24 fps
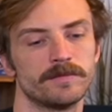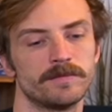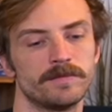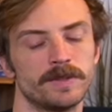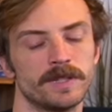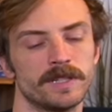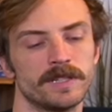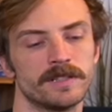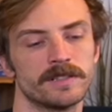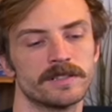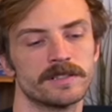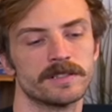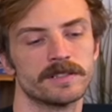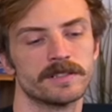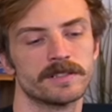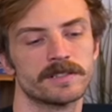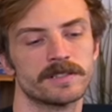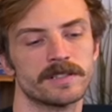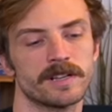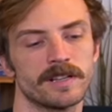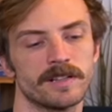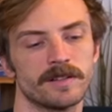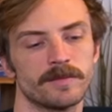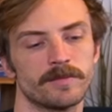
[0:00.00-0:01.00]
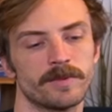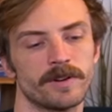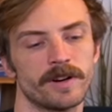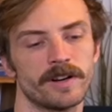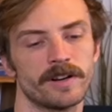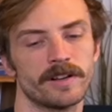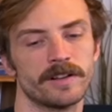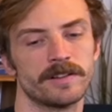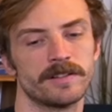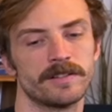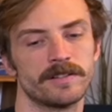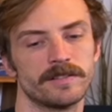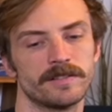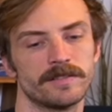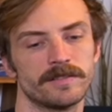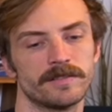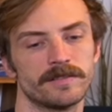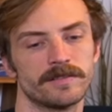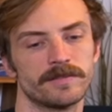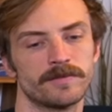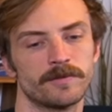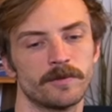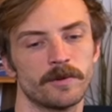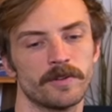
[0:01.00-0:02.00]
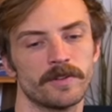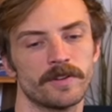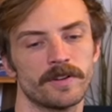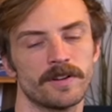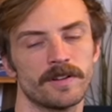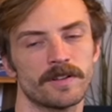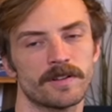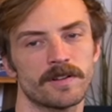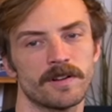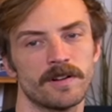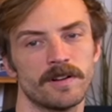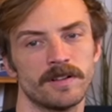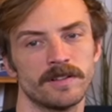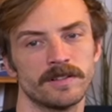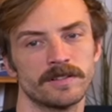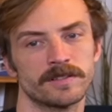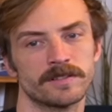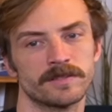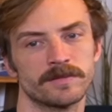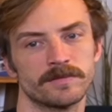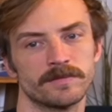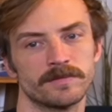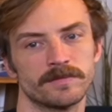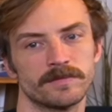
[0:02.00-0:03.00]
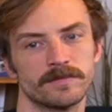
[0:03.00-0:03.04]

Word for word: but isn't celebrated for their alcoholism.